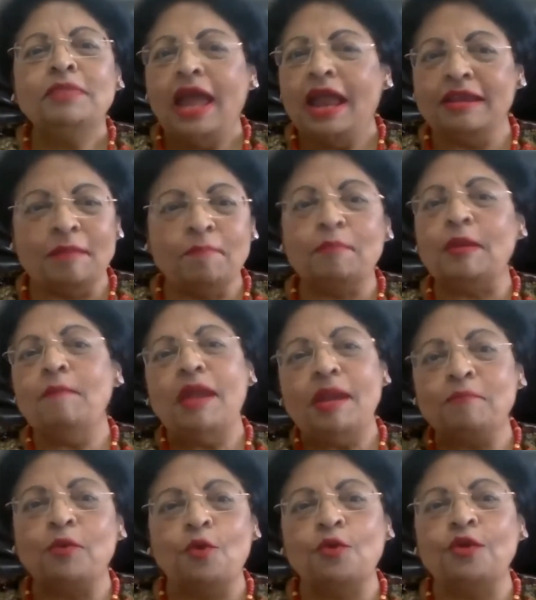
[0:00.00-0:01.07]

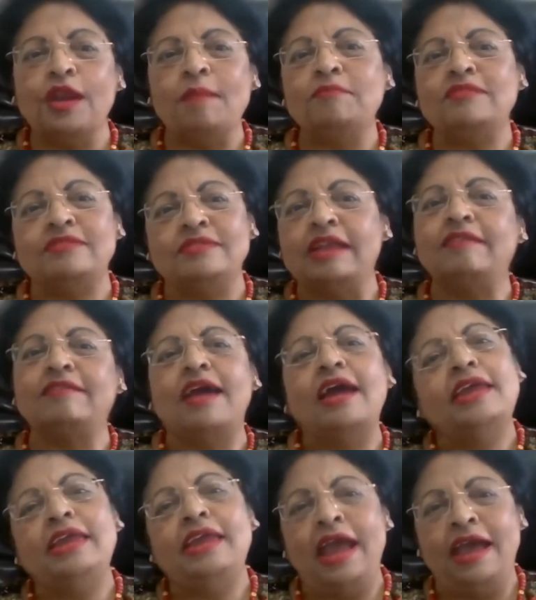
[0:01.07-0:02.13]
implement programs that
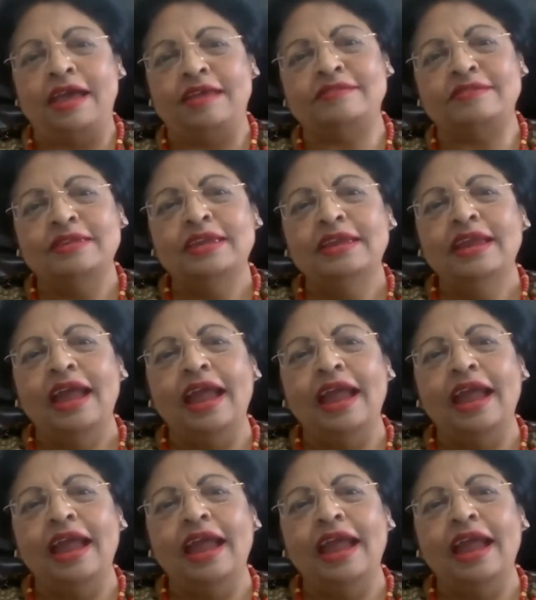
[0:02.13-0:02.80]
TYE has.